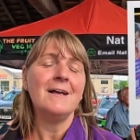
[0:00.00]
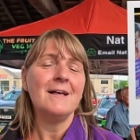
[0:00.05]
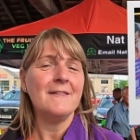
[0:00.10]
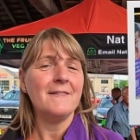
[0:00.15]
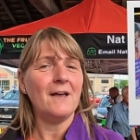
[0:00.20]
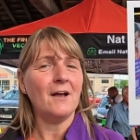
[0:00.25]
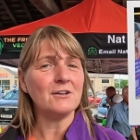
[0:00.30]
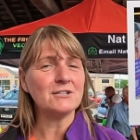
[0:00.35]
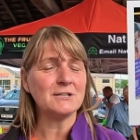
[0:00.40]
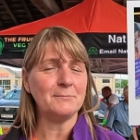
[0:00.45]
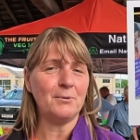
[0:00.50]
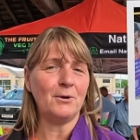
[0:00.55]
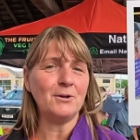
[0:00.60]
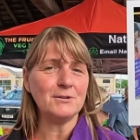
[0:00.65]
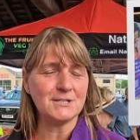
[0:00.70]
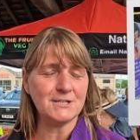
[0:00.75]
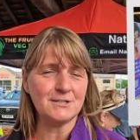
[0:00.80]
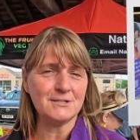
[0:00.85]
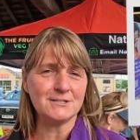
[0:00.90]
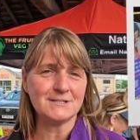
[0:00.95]
They are
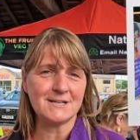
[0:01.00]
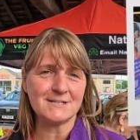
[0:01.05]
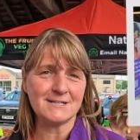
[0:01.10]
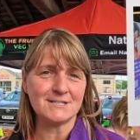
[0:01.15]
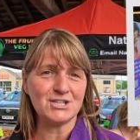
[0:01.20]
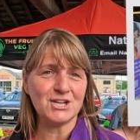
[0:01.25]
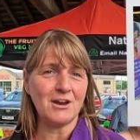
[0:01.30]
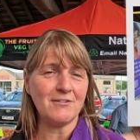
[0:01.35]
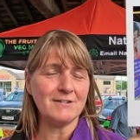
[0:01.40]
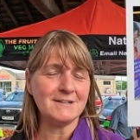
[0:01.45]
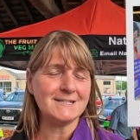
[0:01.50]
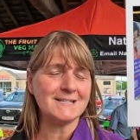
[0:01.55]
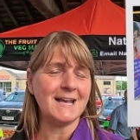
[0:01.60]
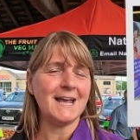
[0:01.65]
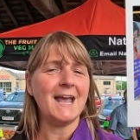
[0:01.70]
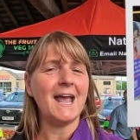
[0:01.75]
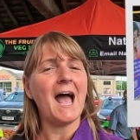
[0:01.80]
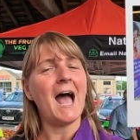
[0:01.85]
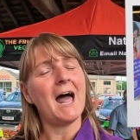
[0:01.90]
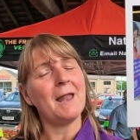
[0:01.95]
supporting us as a
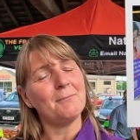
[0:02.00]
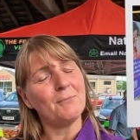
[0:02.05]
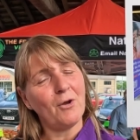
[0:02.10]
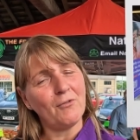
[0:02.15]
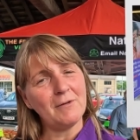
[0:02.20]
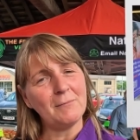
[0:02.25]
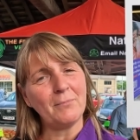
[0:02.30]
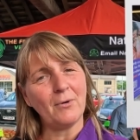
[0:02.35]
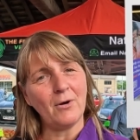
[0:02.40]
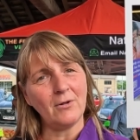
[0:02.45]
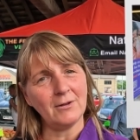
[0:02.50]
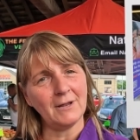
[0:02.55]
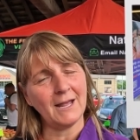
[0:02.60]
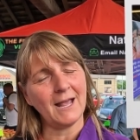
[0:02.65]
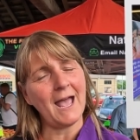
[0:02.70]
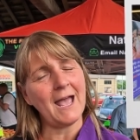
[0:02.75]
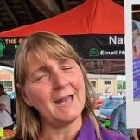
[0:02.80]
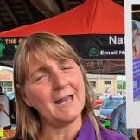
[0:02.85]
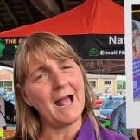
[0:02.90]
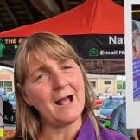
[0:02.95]
charity and more importantly
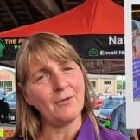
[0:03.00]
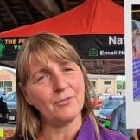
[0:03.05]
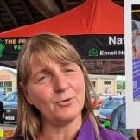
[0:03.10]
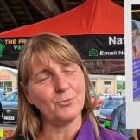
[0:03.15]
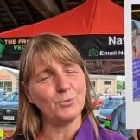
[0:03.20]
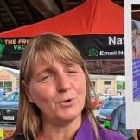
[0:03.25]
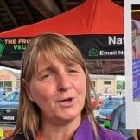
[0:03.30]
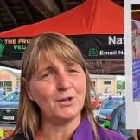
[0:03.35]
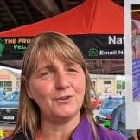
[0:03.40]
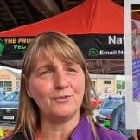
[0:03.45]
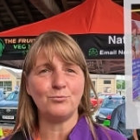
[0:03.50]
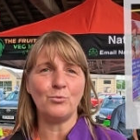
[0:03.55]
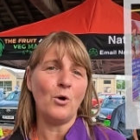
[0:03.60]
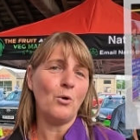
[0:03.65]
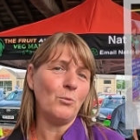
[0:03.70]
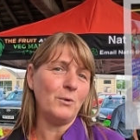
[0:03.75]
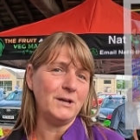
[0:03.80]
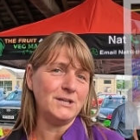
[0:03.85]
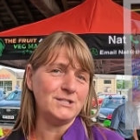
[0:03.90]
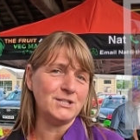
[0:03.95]
getting out the word of
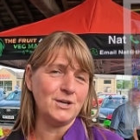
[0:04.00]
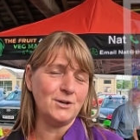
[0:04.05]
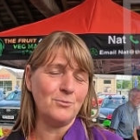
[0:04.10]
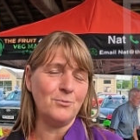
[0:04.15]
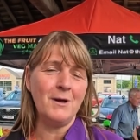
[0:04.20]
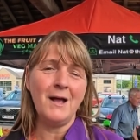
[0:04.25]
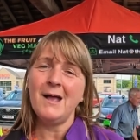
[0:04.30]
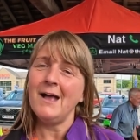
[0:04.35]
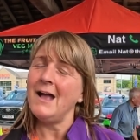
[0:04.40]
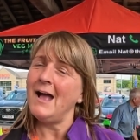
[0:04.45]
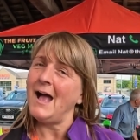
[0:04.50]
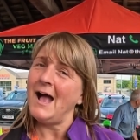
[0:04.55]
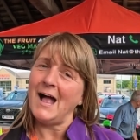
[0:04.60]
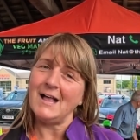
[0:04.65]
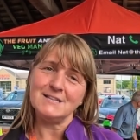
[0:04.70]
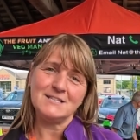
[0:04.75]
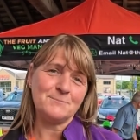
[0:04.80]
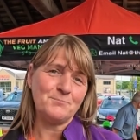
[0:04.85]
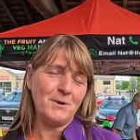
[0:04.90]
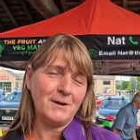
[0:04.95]
what we do
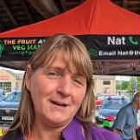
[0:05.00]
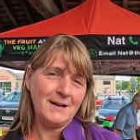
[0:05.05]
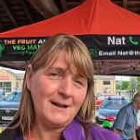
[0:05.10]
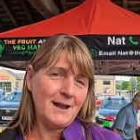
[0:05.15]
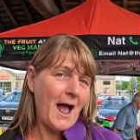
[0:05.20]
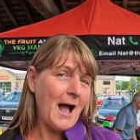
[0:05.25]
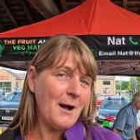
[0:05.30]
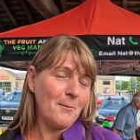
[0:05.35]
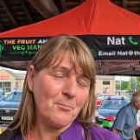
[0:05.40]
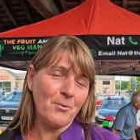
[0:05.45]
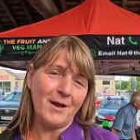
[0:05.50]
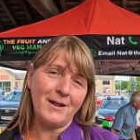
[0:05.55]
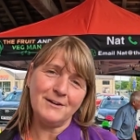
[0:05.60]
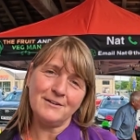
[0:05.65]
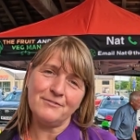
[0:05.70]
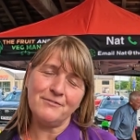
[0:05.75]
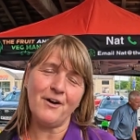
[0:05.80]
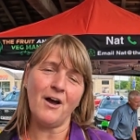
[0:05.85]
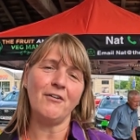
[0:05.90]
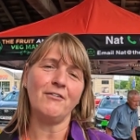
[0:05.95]
and spreading our
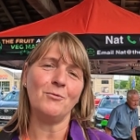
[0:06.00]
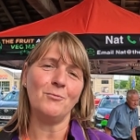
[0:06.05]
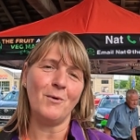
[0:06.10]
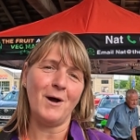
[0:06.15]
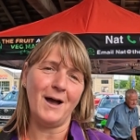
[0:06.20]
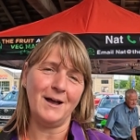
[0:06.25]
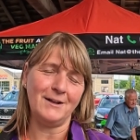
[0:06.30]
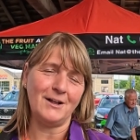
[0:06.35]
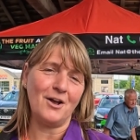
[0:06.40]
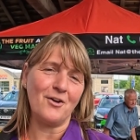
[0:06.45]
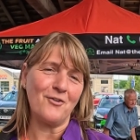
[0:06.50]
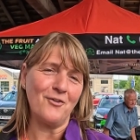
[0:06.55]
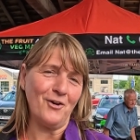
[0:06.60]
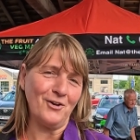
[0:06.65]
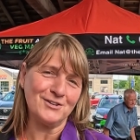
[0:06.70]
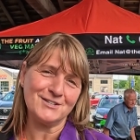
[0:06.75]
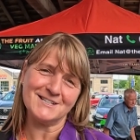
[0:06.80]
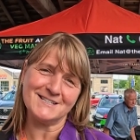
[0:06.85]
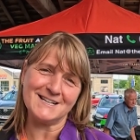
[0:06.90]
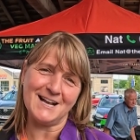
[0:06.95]
brand far and wide
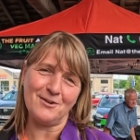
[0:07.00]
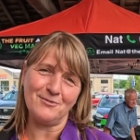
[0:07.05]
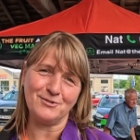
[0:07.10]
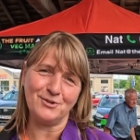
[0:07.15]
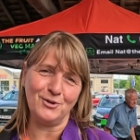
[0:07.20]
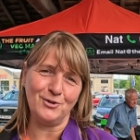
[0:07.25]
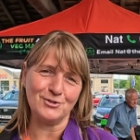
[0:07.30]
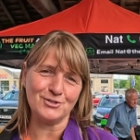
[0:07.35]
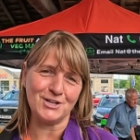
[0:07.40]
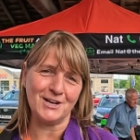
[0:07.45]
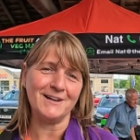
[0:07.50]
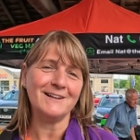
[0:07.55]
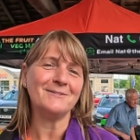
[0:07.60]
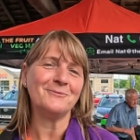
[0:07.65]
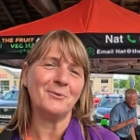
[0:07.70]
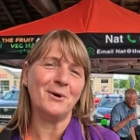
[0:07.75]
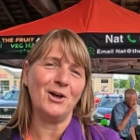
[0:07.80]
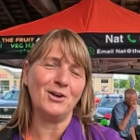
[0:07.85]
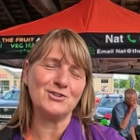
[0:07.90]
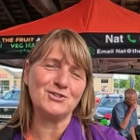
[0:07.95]
across South Yorkshire.
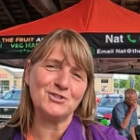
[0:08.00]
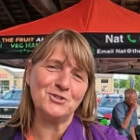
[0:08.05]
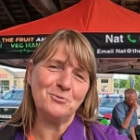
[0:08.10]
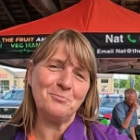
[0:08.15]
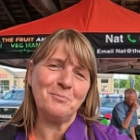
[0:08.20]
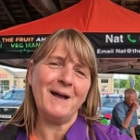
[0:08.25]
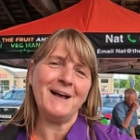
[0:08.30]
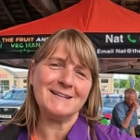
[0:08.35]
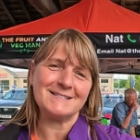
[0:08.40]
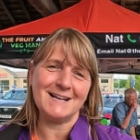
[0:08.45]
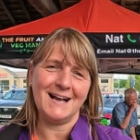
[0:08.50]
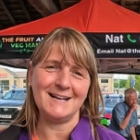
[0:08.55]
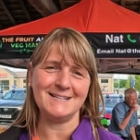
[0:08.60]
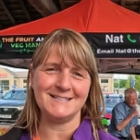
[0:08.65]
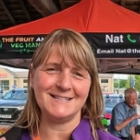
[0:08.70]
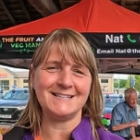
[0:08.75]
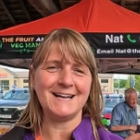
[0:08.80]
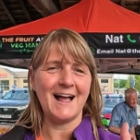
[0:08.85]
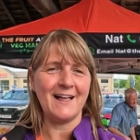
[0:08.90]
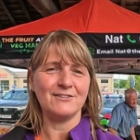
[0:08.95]
Super
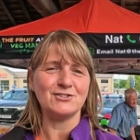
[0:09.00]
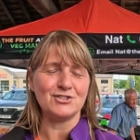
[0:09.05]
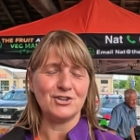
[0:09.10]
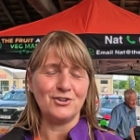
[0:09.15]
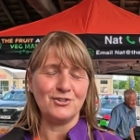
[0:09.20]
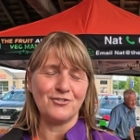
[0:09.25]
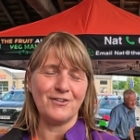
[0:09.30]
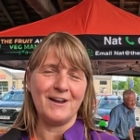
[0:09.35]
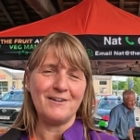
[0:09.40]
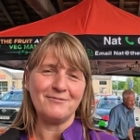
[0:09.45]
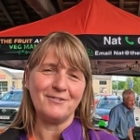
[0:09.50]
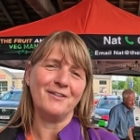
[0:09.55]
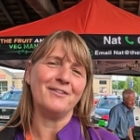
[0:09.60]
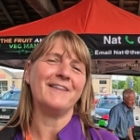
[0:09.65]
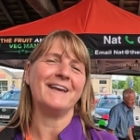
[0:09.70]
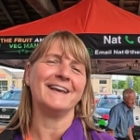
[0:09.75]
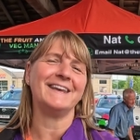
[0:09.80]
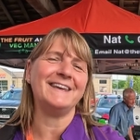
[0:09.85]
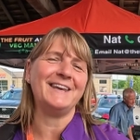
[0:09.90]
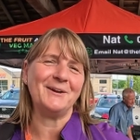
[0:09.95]
excited and so grateful.
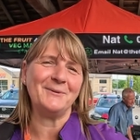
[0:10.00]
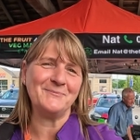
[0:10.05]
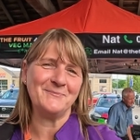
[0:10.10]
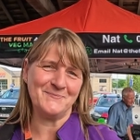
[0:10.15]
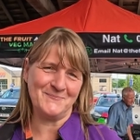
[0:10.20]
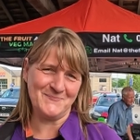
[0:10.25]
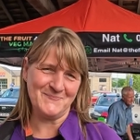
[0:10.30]
Thank you.